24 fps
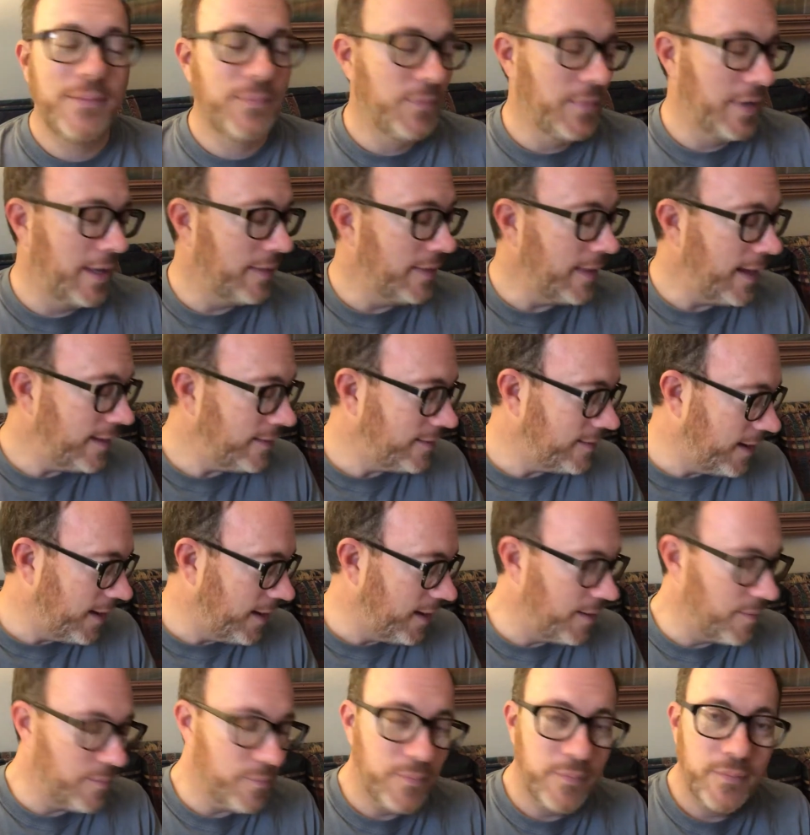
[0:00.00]
in that
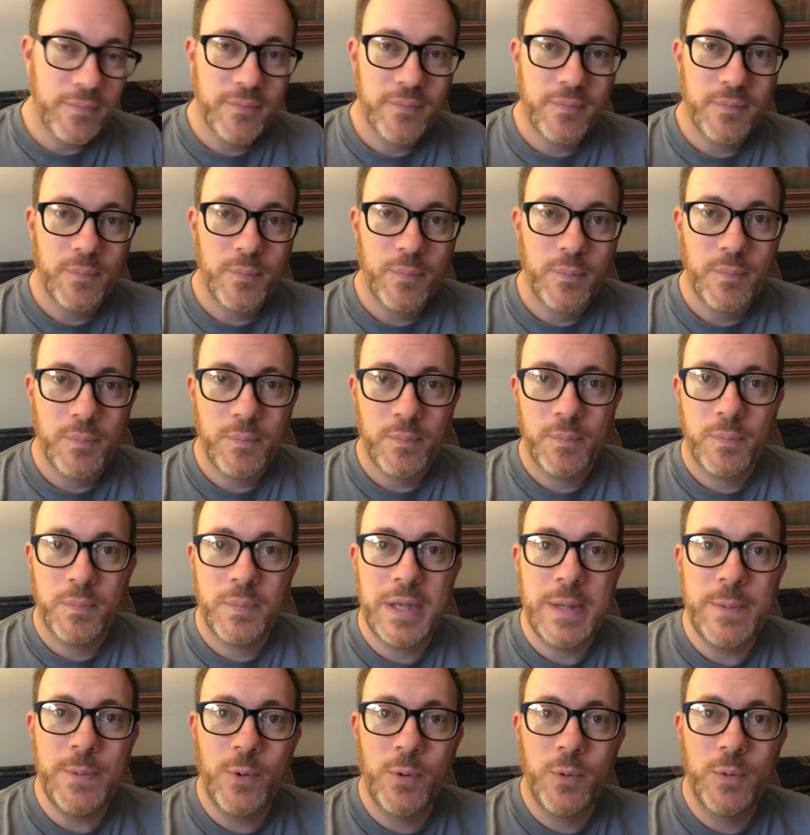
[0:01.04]
time,
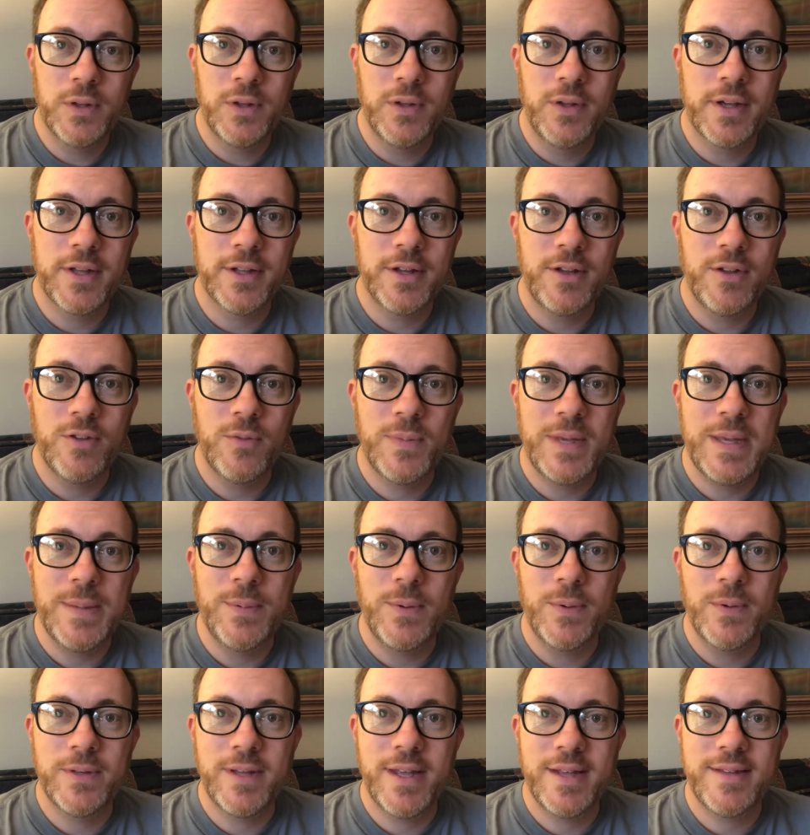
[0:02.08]
people would look at other
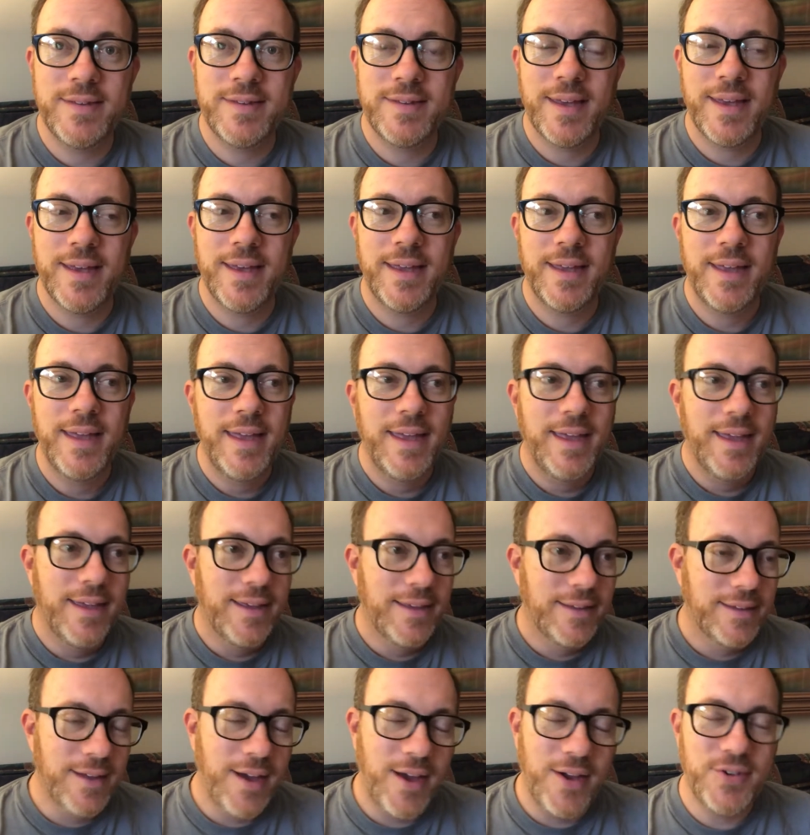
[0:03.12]
people and they'd say,
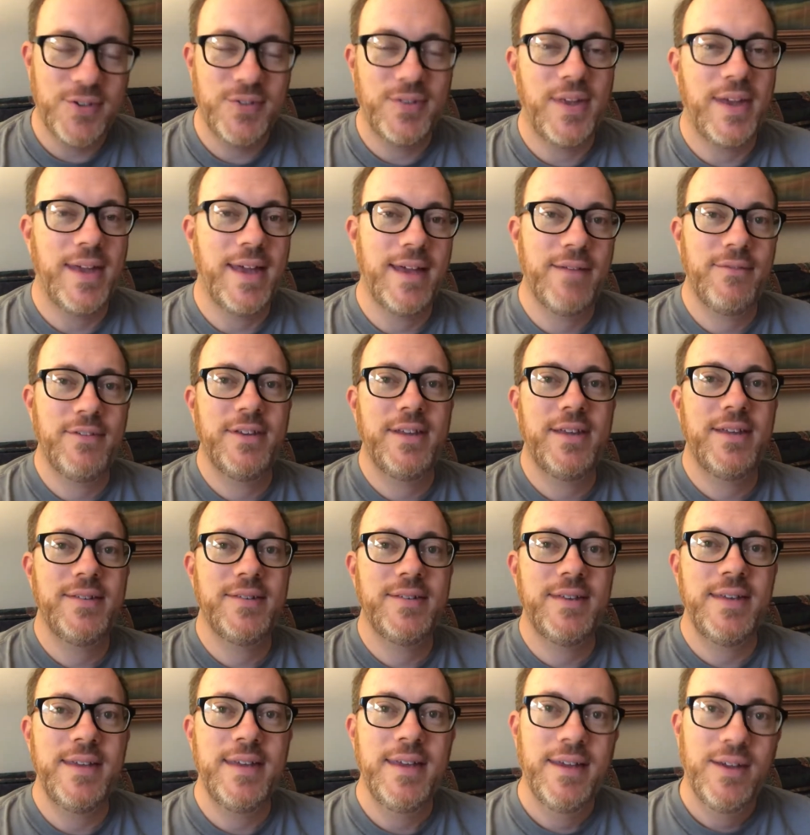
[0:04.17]
gosh, they have it
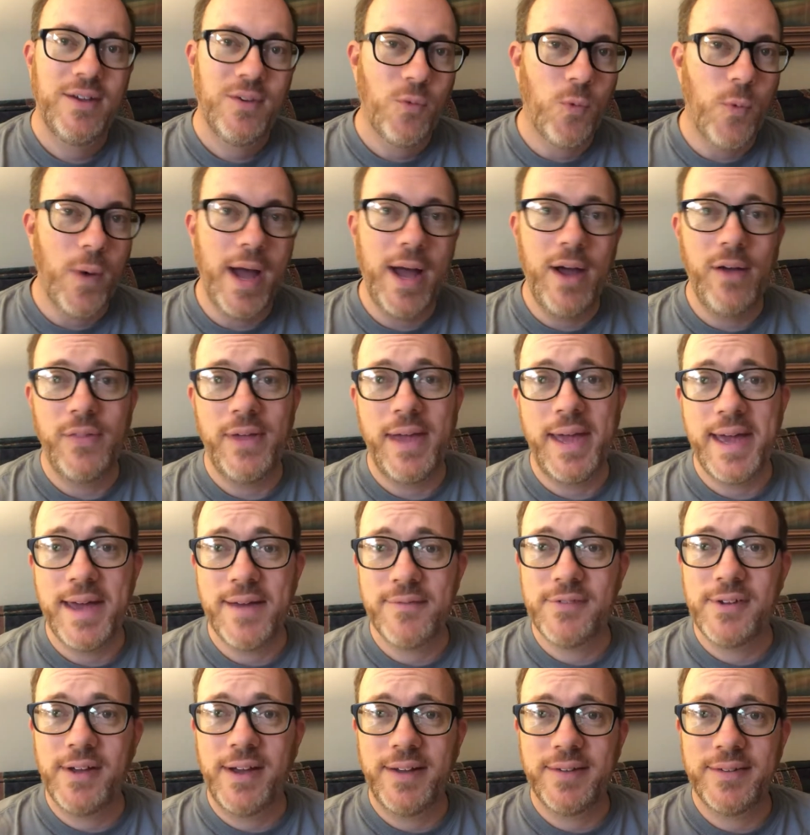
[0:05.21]
easy. Wow, they
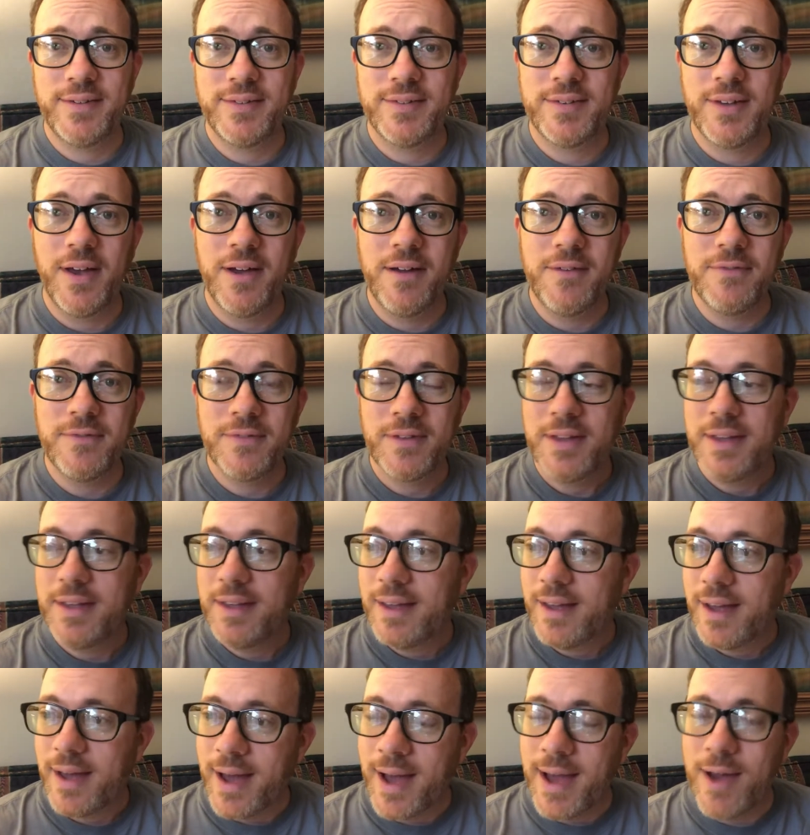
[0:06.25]
have nice stuff.
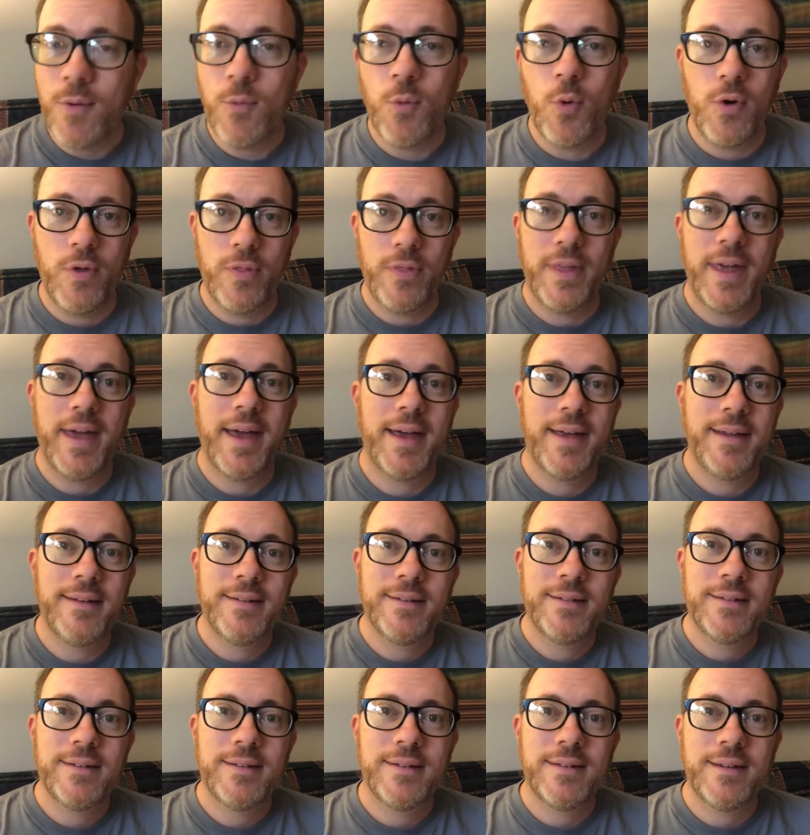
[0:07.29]
I want that.
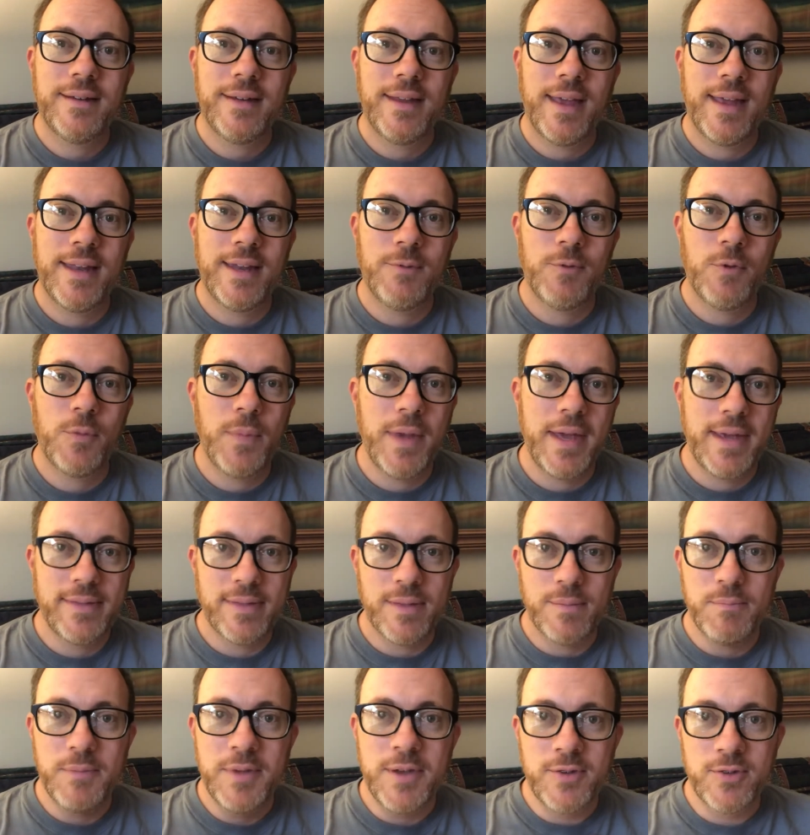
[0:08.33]
And it would make
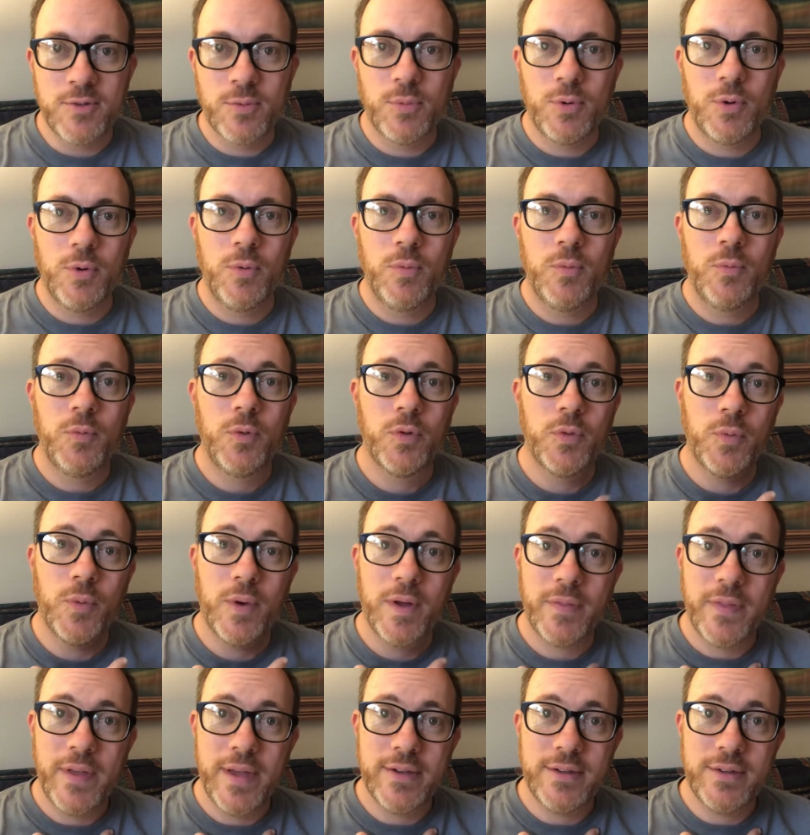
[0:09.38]
them miserable with
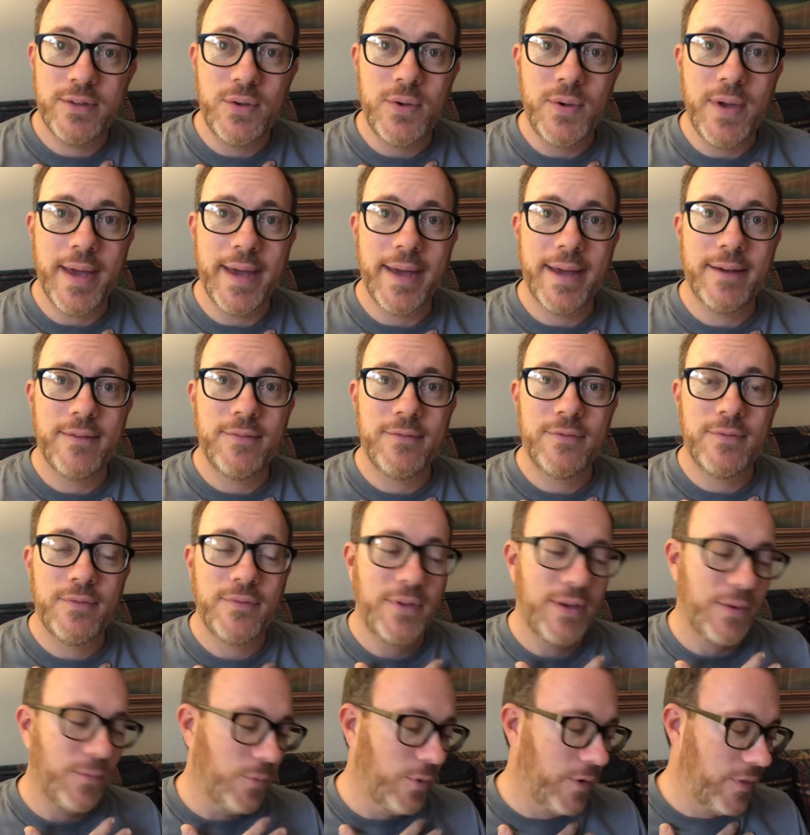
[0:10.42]
what they do have
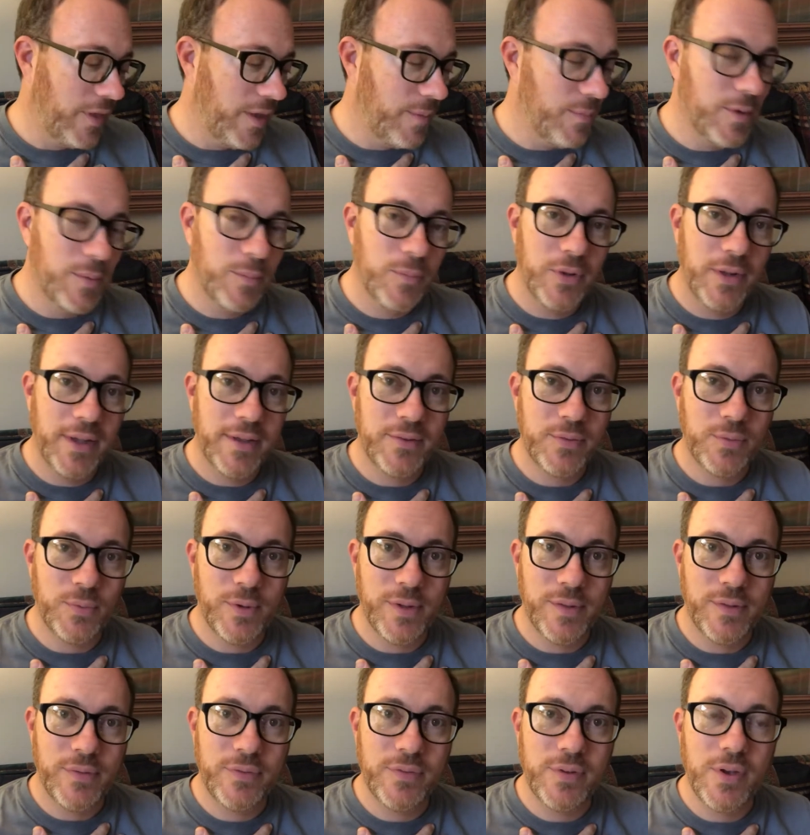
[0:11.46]
and what they've been blessed
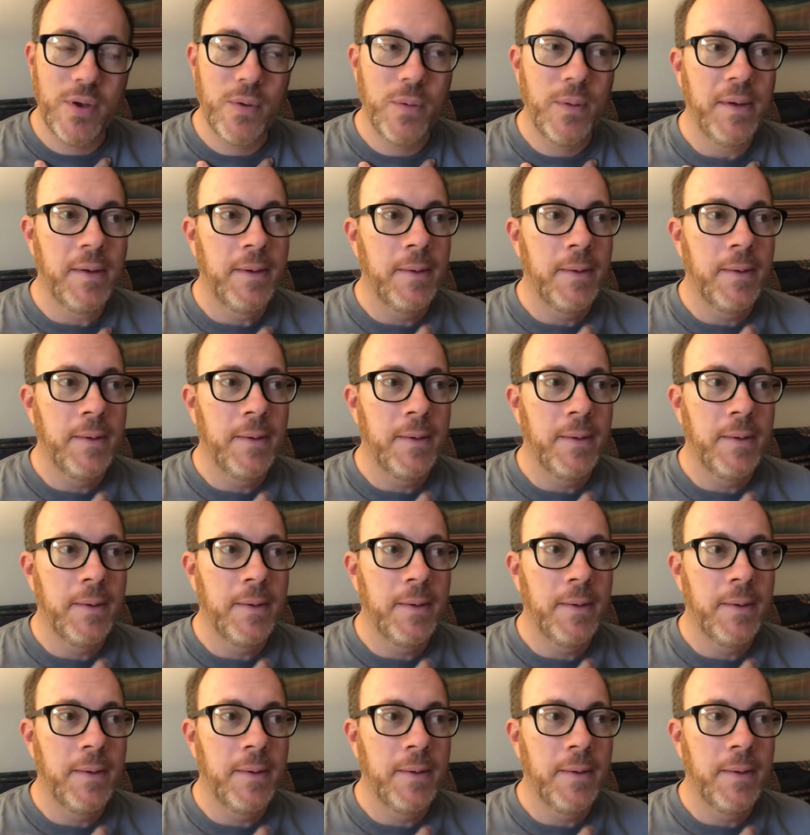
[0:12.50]
with. So